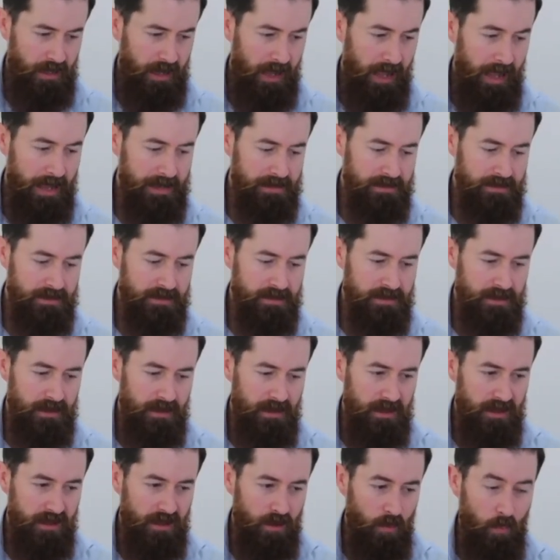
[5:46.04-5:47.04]
And
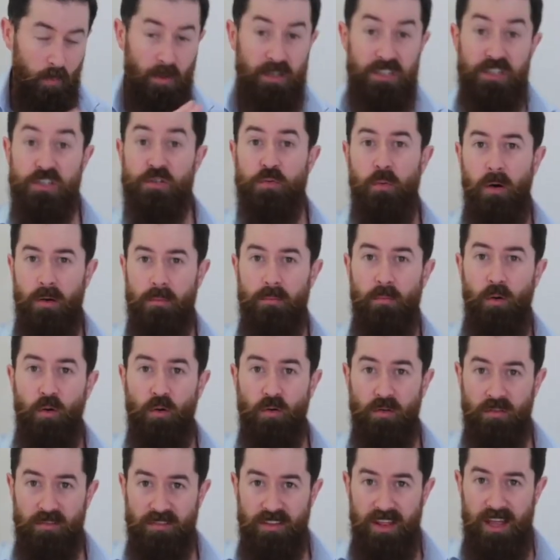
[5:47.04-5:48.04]
we just want
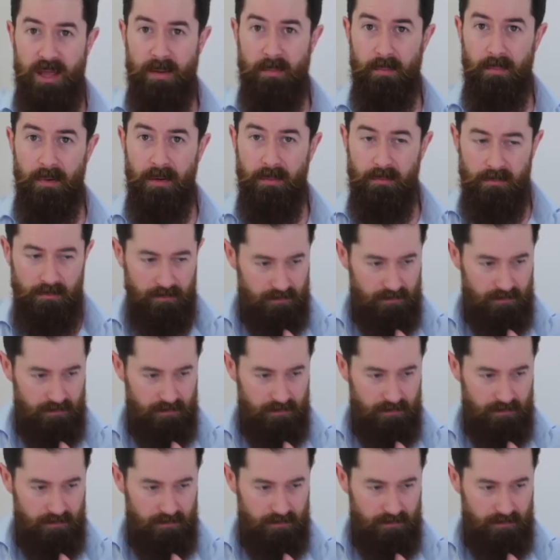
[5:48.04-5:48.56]
more of them.